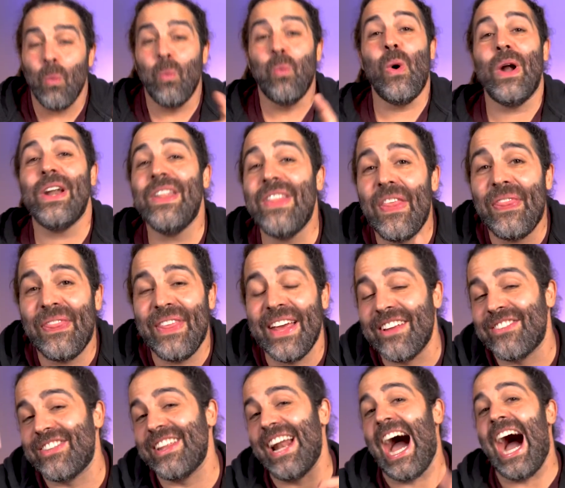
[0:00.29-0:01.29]
One of the
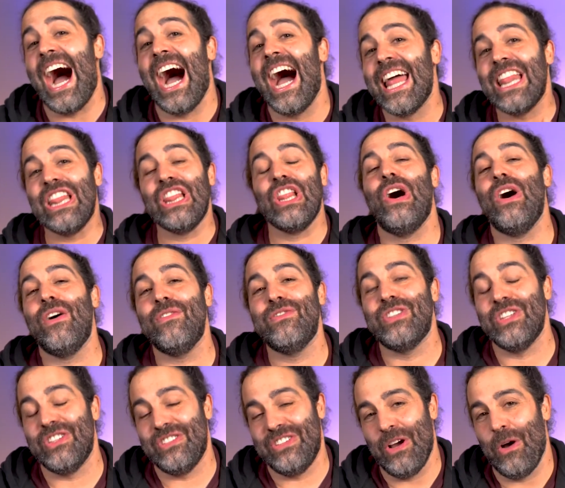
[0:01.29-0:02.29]
things that I love
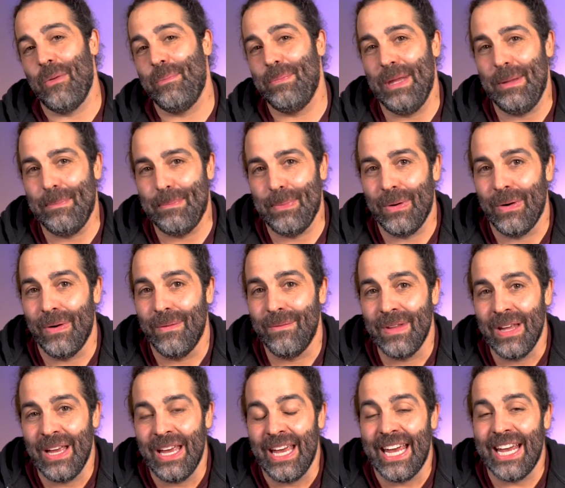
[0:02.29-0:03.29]
to tell people
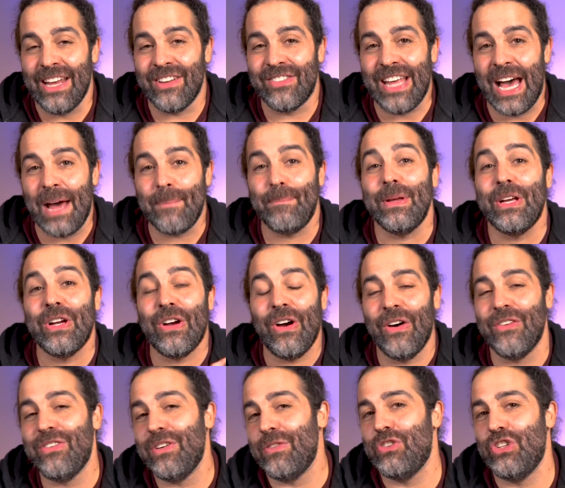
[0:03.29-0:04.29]
is that
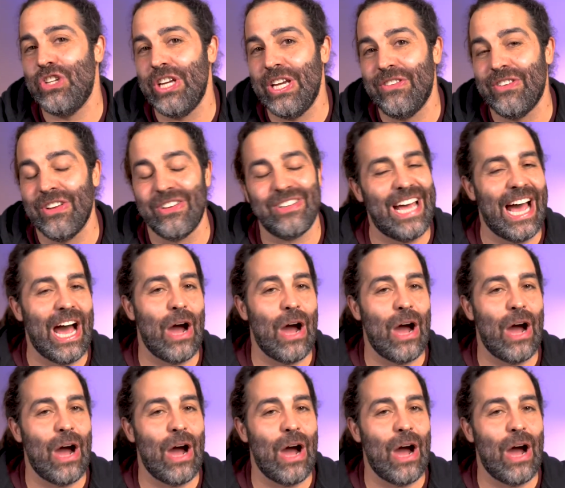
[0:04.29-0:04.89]
because of Jesus,